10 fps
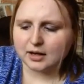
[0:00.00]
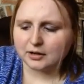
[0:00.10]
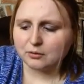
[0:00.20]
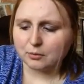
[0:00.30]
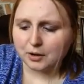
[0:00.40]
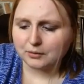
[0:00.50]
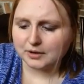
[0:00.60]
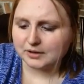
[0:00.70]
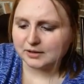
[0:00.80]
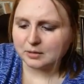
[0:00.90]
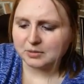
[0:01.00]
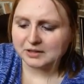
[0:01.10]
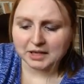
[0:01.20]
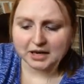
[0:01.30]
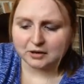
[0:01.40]
a quote is, the
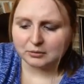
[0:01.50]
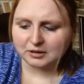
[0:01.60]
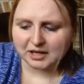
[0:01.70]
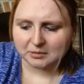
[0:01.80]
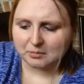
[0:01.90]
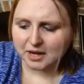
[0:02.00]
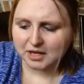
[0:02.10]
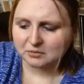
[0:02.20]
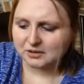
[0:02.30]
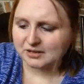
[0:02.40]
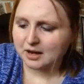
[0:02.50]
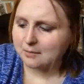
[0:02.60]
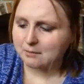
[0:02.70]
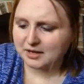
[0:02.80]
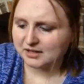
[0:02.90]
potato, like man, was
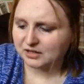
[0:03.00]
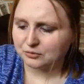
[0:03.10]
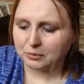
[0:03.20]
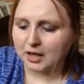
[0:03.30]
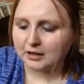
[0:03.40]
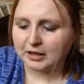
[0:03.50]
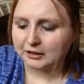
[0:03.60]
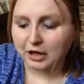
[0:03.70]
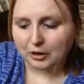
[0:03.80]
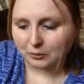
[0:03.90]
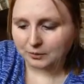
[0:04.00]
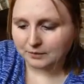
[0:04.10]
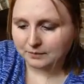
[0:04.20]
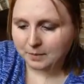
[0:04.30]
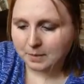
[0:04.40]
not meant to dwell alone.
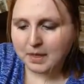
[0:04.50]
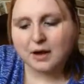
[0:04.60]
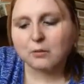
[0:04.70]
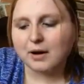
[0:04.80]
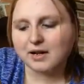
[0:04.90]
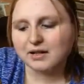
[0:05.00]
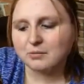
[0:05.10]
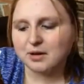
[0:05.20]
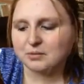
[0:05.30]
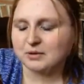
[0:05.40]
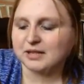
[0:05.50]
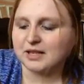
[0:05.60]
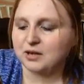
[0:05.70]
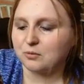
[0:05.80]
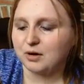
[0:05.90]
Why didn't the mother
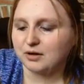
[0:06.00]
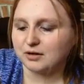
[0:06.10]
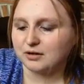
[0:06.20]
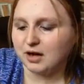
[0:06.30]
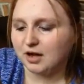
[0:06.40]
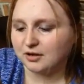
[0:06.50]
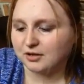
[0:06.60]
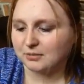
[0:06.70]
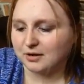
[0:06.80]
potato want her daughter to